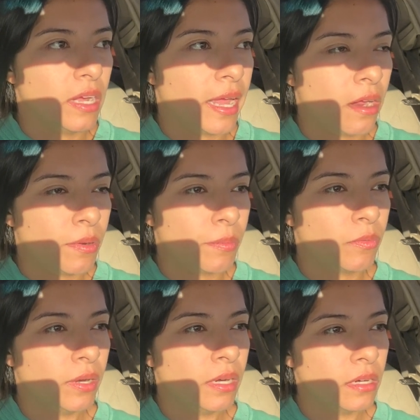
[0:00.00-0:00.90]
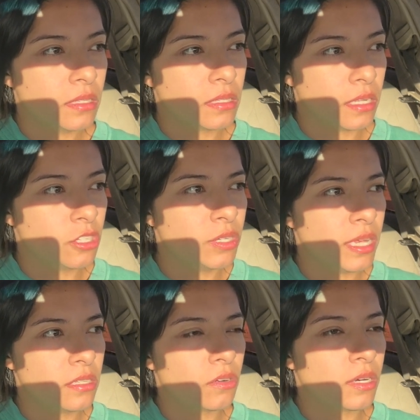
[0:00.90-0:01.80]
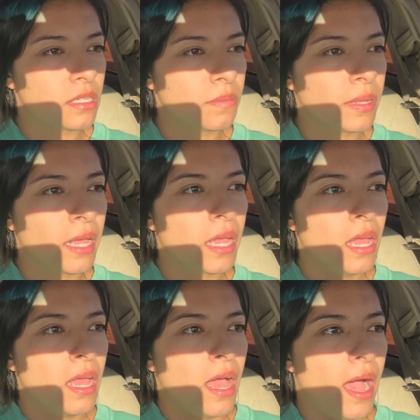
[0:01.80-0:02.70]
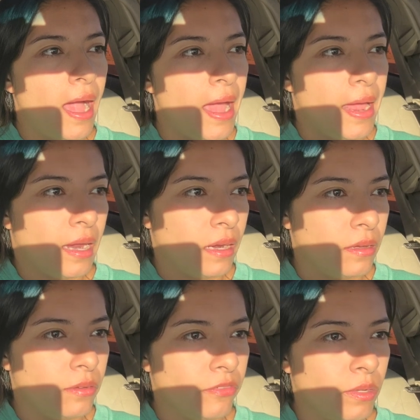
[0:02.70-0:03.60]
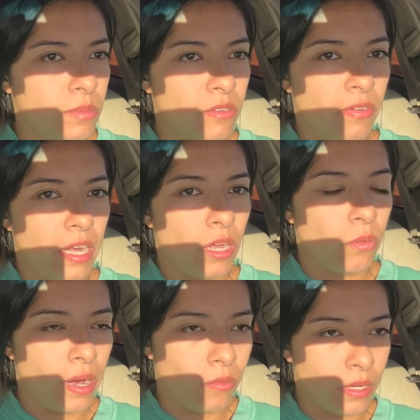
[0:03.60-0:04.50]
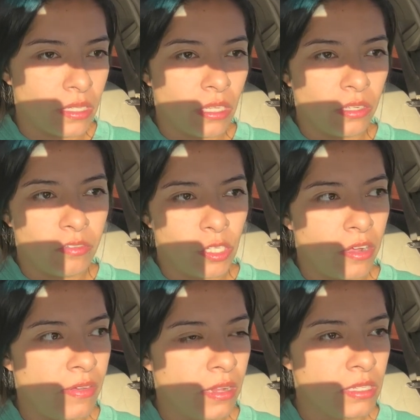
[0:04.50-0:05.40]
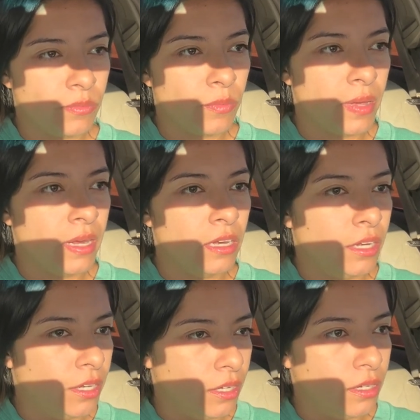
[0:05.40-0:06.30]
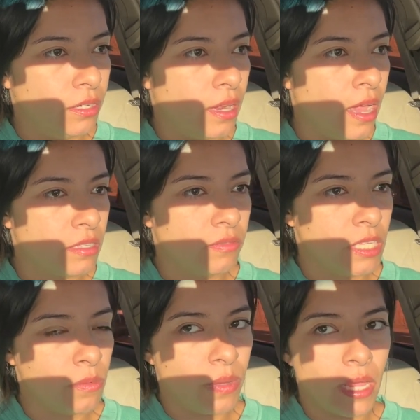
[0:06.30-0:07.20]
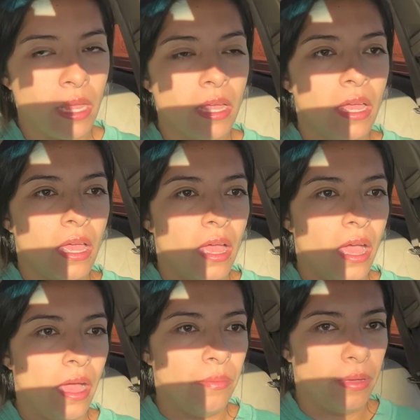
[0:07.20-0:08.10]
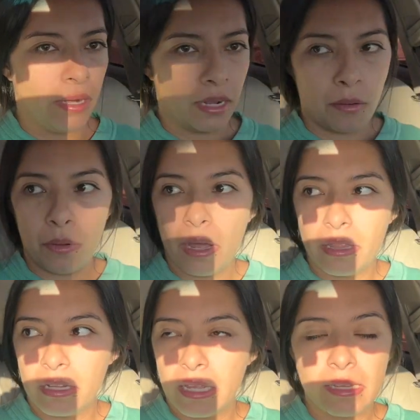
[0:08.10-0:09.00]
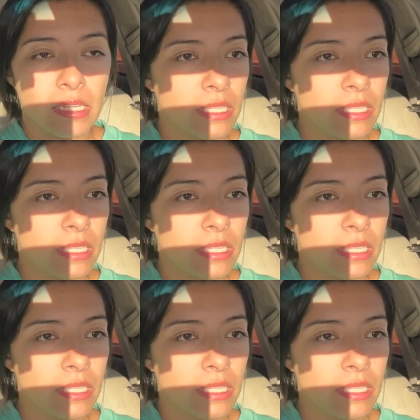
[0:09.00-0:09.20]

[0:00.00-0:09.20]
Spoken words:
I can't remember what it is, like 2 days ago or something. I filmed a video where I went to the thrift store, found Zimmerman, House of CB, and a couple other things.